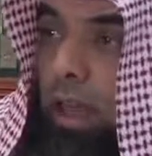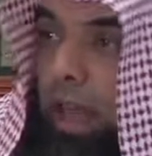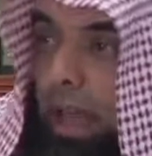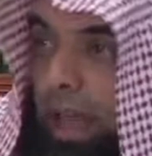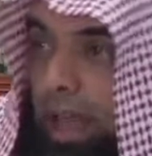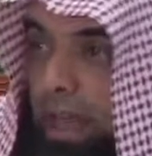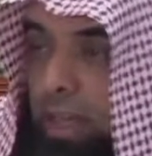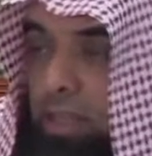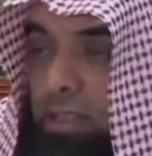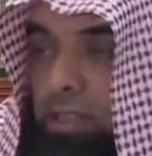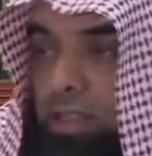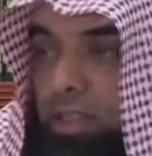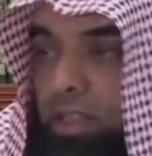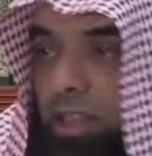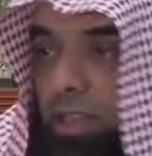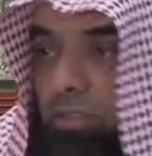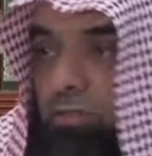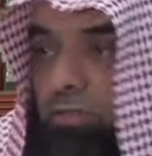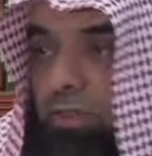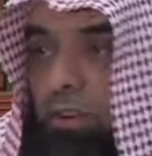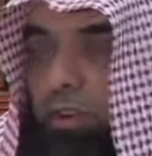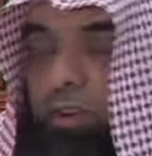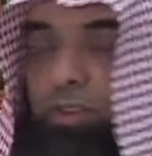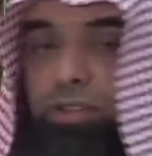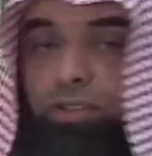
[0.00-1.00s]
As the
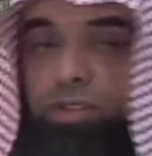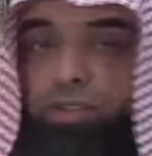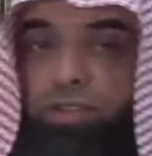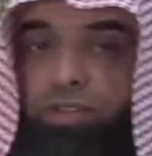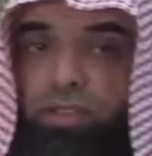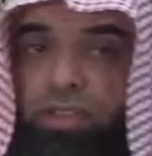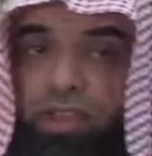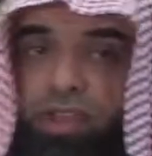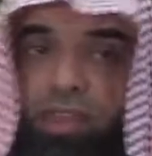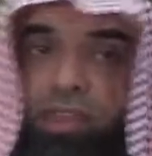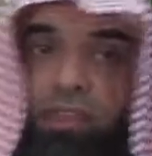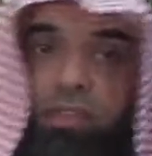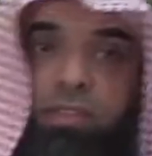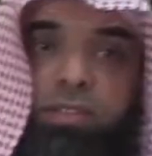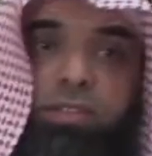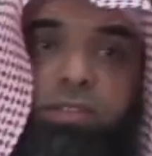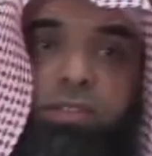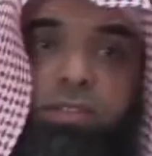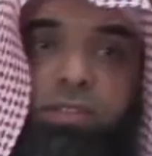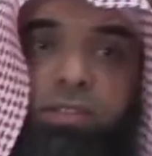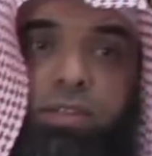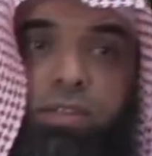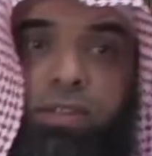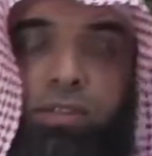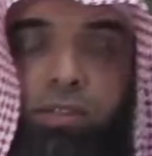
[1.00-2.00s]
verse
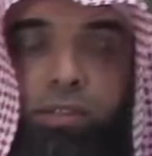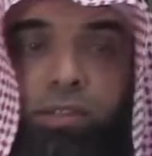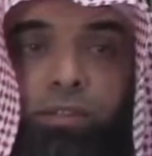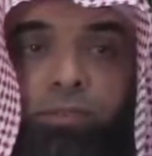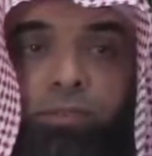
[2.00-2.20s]
states,